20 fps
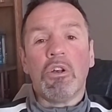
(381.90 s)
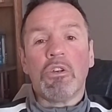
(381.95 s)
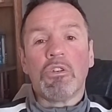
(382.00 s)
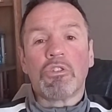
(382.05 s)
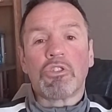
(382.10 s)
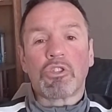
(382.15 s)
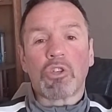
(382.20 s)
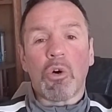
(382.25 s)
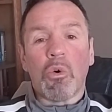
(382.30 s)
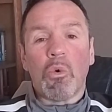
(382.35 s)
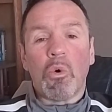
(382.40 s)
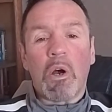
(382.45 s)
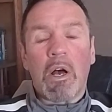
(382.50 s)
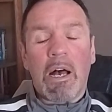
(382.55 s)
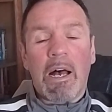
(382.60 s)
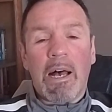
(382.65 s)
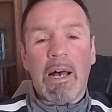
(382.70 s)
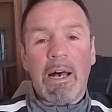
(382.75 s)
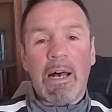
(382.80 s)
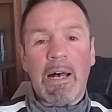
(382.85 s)
So,
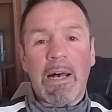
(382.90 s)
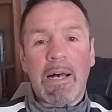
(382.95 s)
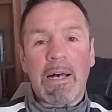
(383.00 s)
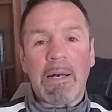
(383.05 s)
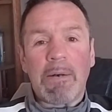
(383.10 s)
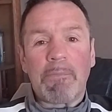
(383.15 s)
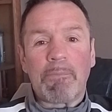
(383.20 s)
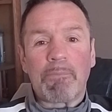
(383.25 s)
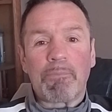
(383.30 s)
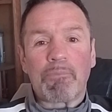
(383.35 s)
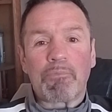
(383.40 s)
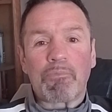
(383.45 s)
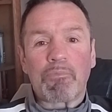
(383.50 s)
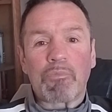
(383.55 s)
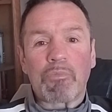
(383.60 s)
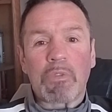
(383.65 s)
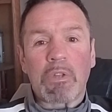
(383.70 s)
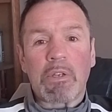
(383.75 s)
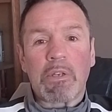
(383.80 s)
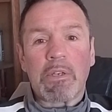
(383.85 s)

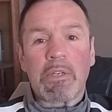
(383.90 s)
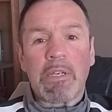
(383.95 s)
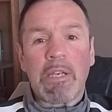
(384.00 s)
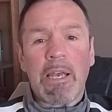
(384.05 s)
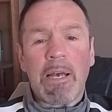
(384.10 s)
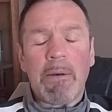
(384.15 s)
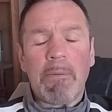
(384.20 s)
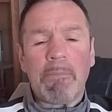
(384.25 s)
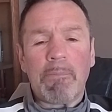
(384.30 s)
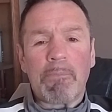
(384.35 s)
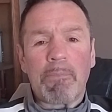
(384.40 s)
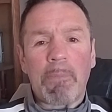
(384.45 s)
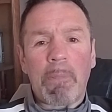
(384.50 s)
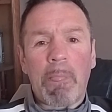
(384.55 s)
yeah,